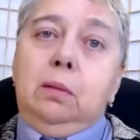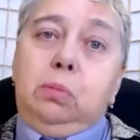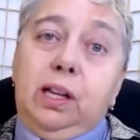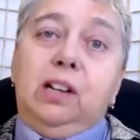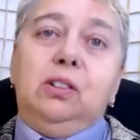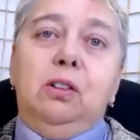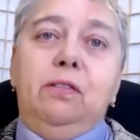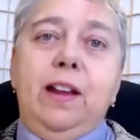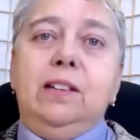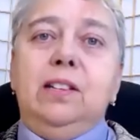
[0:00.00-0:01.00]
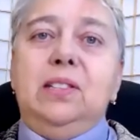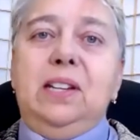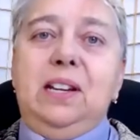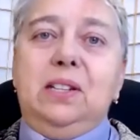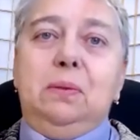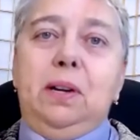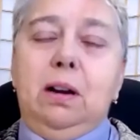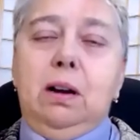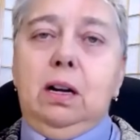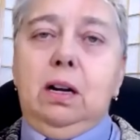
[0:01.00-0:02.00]
political fantasy as we
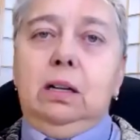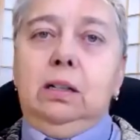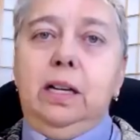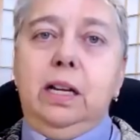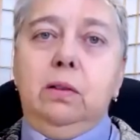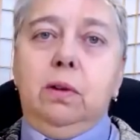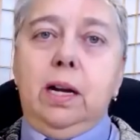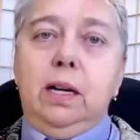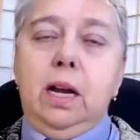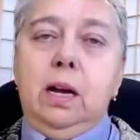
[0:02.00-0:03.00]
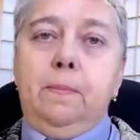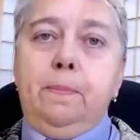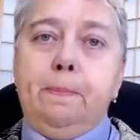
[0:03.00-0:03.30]
are in right now.